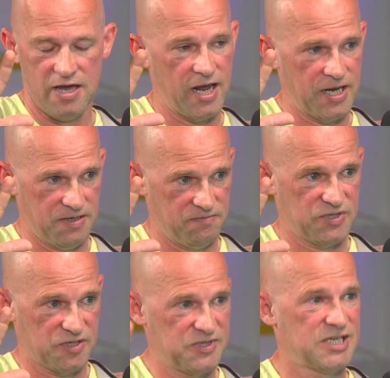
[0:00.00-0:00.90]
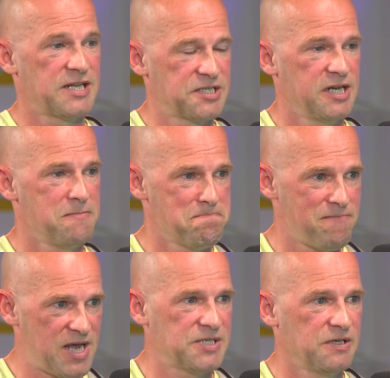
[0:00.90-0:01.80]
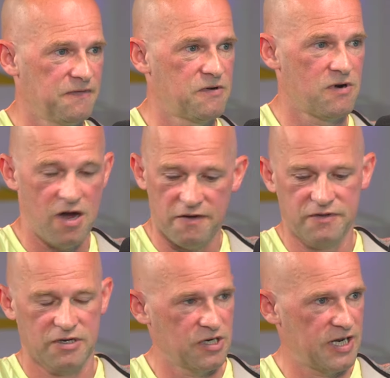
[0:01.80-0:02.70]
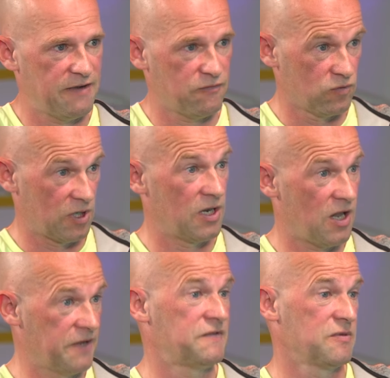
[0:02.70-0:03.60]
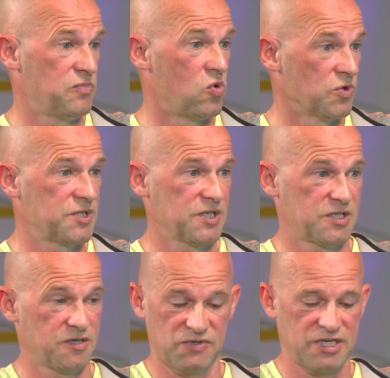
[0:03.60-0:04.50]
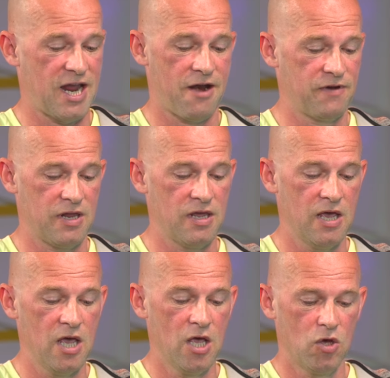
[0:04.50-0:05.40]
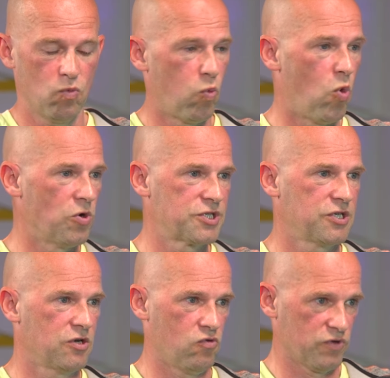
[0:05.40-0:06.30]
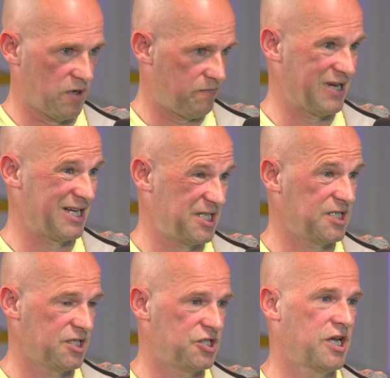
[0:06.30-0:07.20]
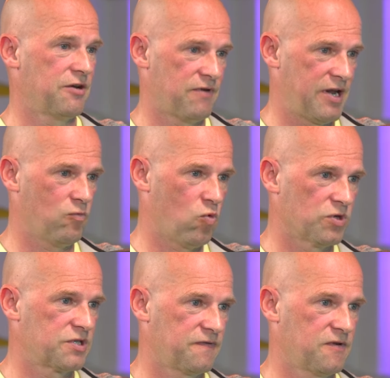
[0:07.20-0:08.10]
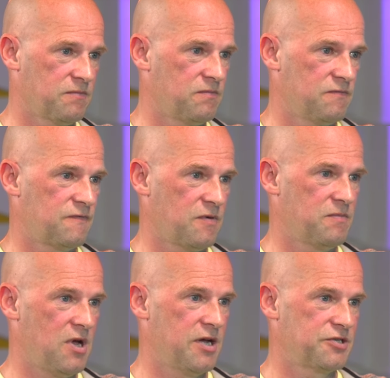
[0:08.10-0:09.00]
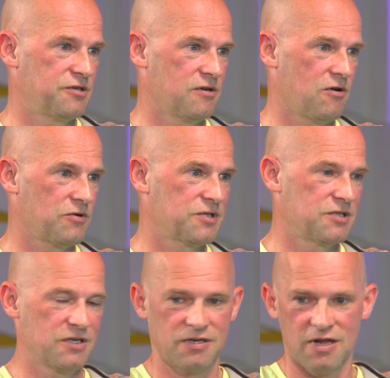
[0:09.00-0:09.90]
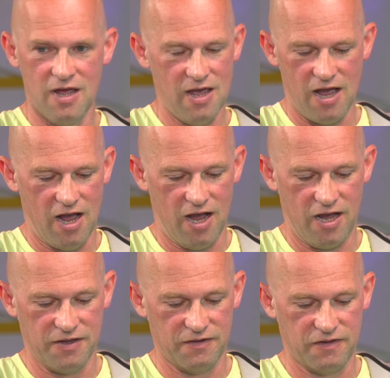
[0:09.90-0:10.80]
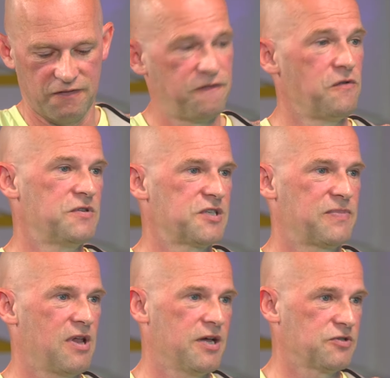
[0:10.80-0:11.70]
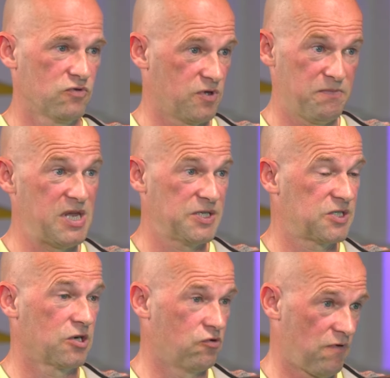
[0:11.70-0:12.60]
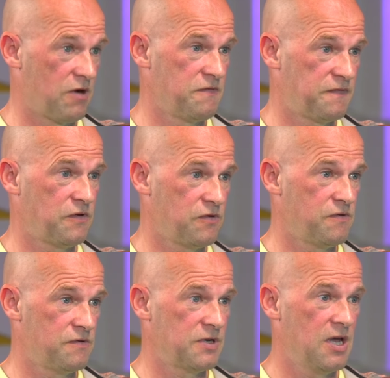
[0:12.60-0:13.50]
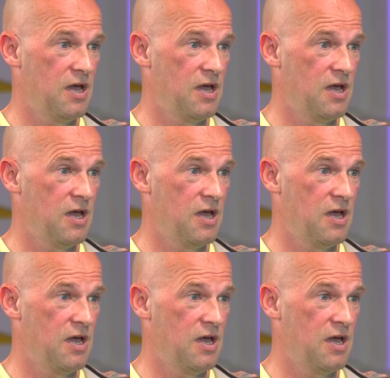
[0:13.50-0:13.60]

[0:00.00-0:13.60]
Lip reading: a substantially massive craft that can have all the life support systems, carry water or the ability to generate water from hydrogen and oxygen, the food supplies or the means to grow food.